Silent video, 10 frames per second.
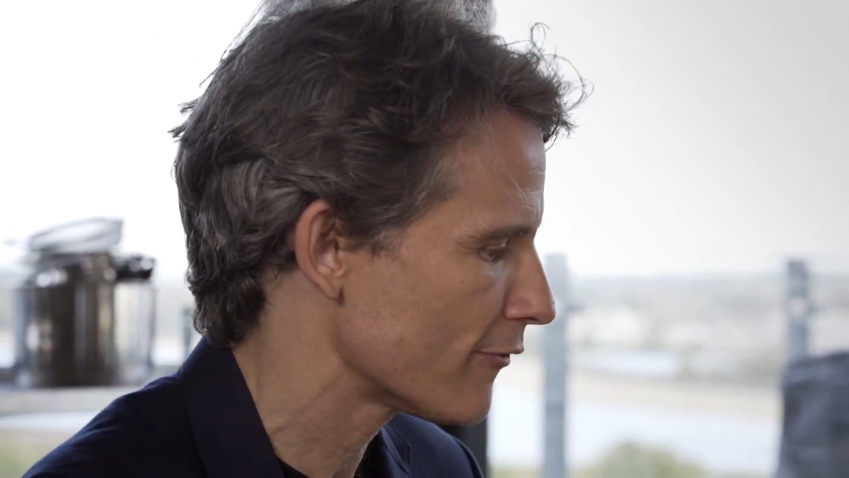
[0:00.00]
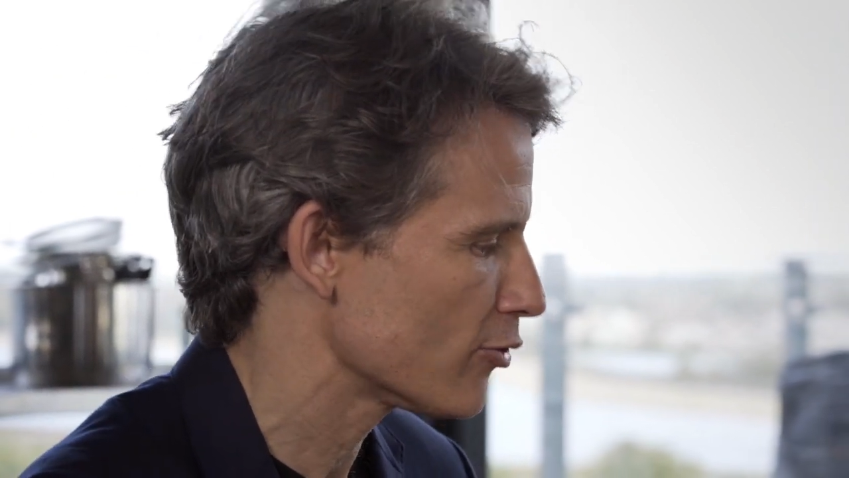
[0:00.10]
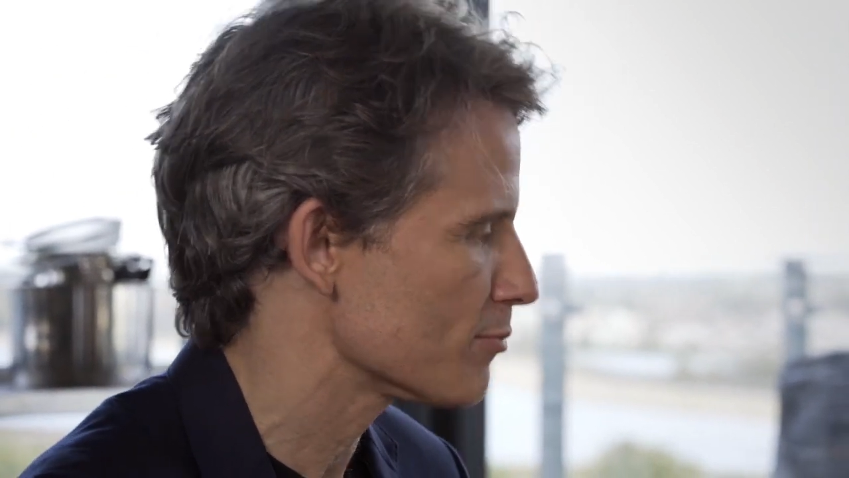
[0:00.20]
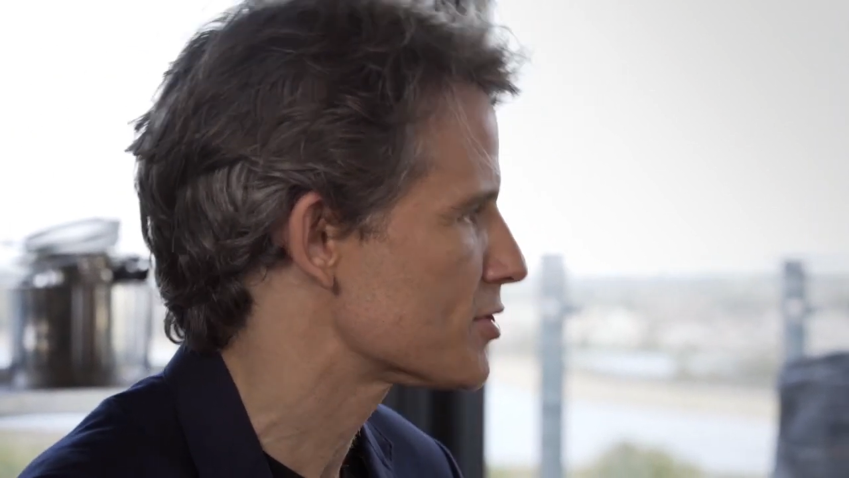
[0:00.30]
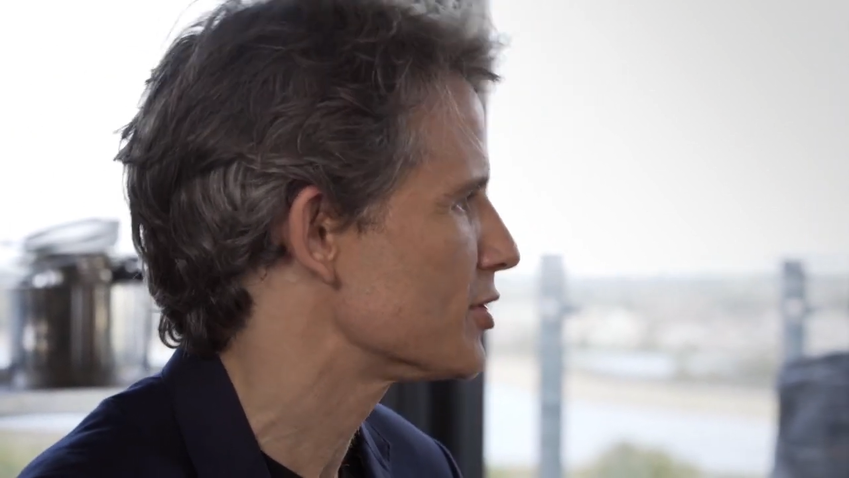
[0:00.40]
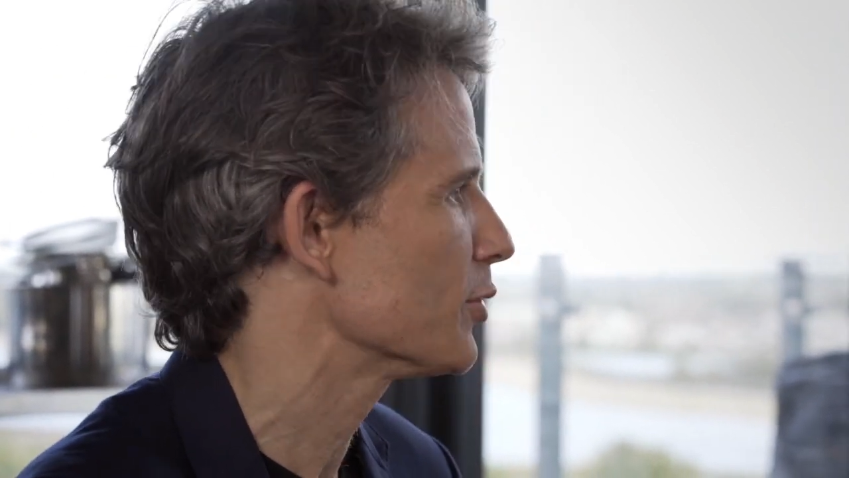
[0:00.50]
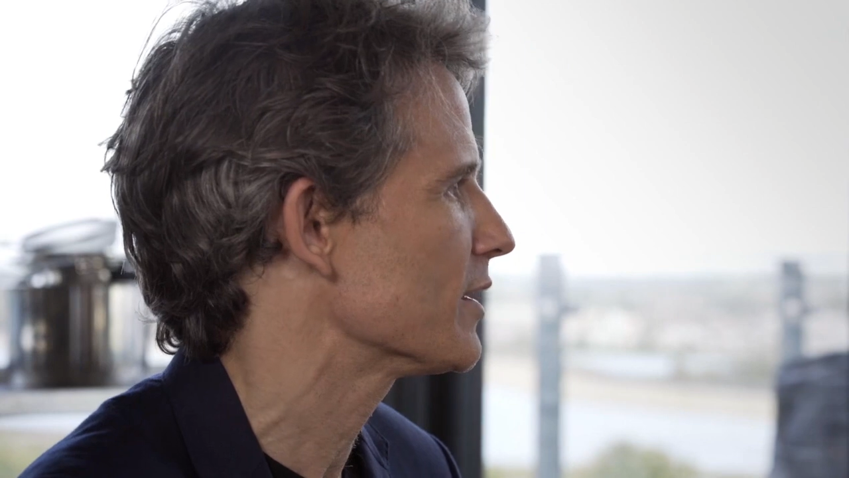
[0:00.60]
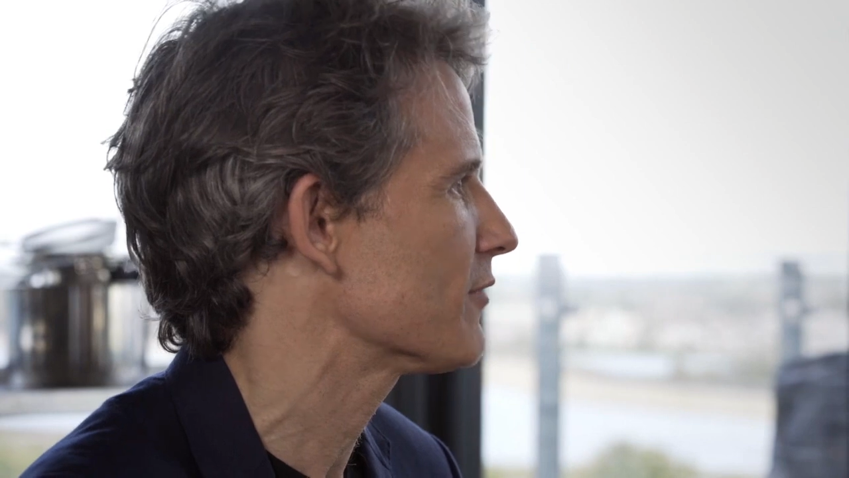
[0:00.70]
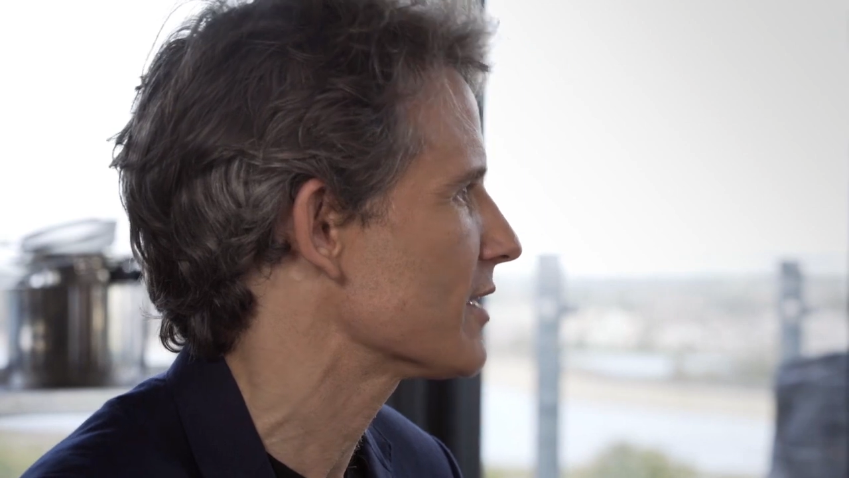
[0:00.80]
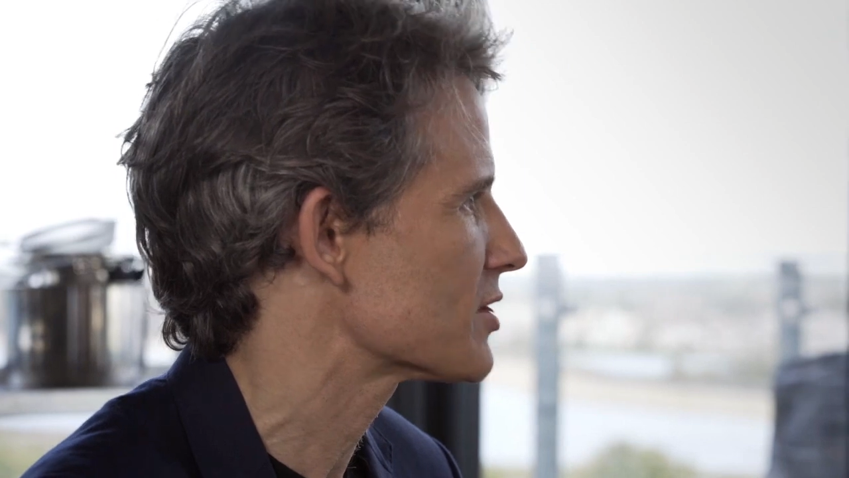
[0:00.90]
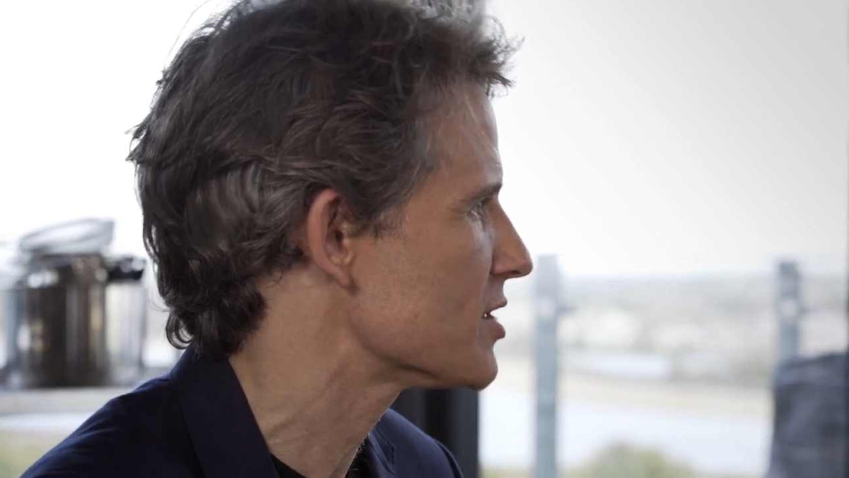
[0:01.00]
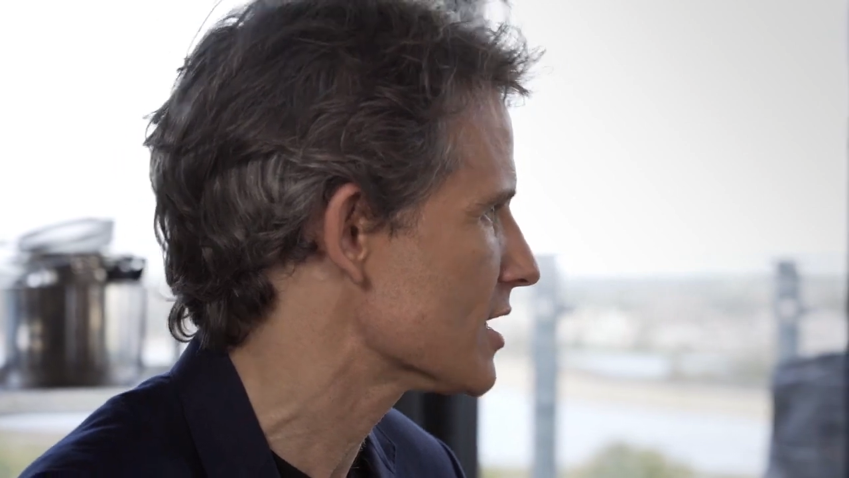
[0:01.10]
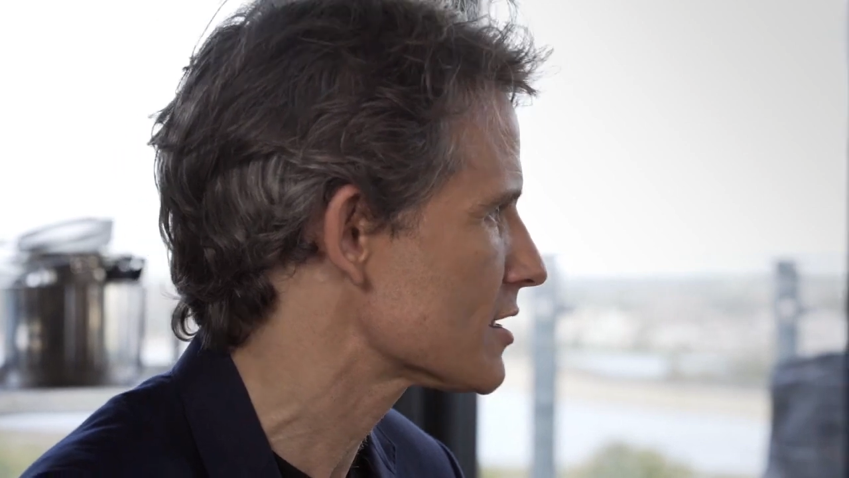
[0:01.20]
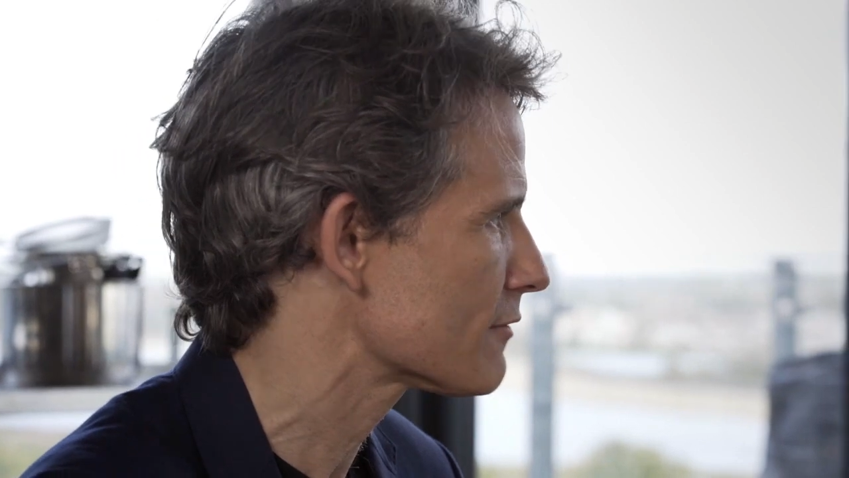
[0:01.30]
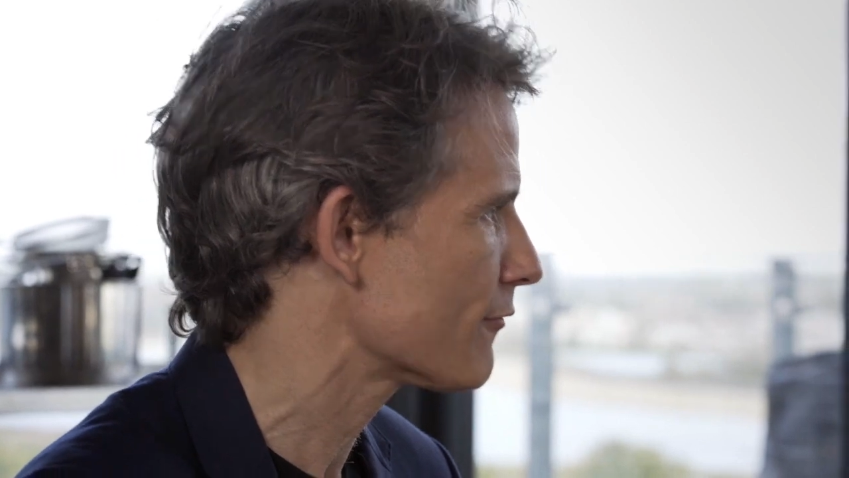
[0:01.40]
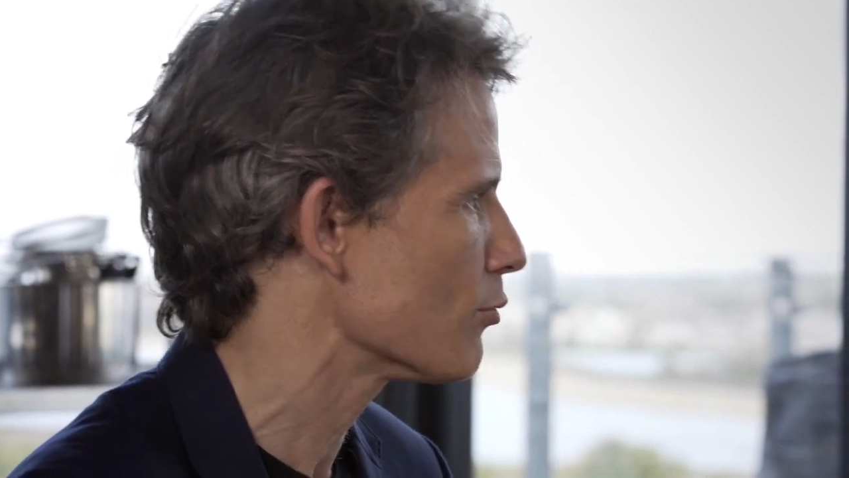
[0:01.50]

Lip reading: forms don't even exist